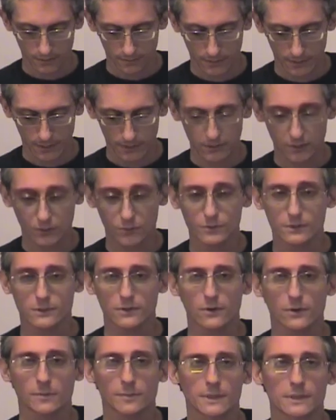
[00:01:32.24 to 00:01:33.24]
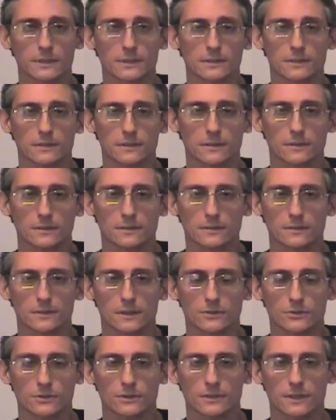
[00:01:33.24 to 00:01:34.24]
Big nose comics
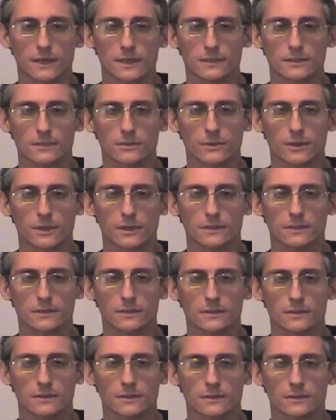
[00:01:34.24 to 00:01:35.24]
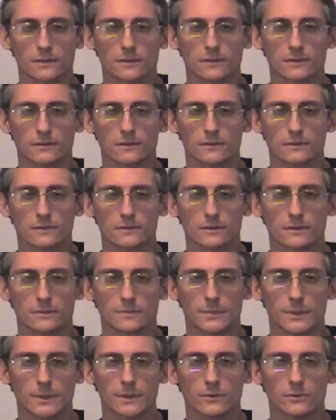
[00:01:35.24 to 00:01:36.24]
such as Asterix,
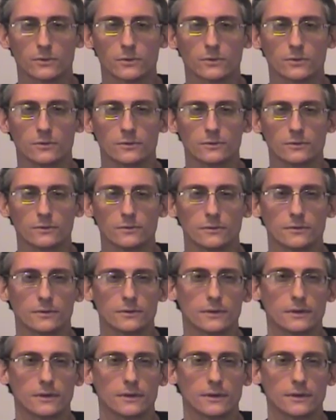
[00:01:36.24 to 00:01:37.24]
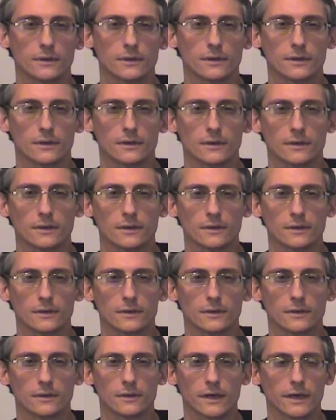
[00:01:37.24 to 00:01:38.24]
Spirou.
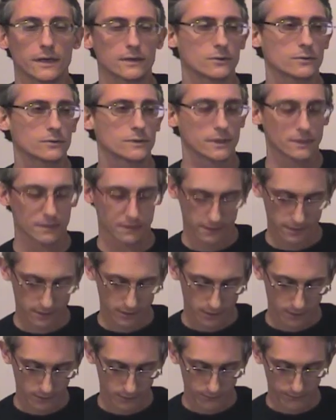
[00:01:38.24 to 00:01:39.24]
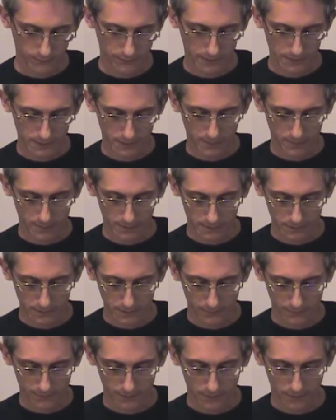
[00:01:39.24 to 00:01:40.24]
I know there's a lot of examples
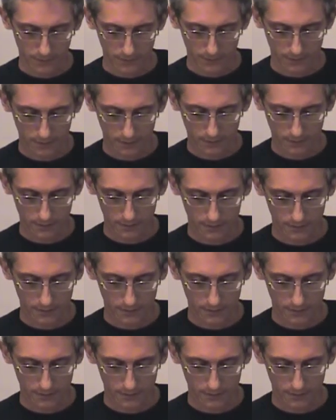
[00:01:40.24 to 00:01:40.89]
of it, and